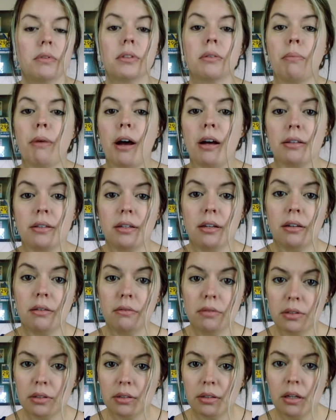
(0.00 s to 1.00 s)
The
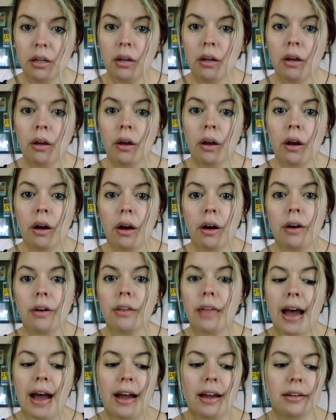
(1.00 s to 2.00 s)
positives are
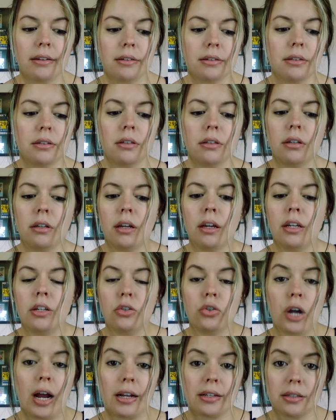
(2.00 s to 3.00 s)
that it
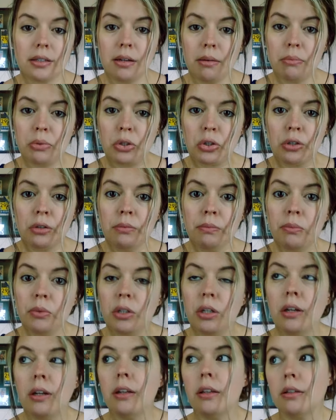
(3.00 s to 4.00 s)
tracks temperature,
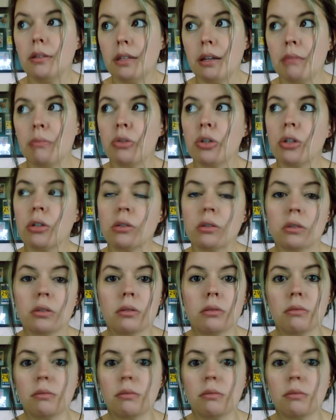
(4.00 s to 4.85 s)
and temperature's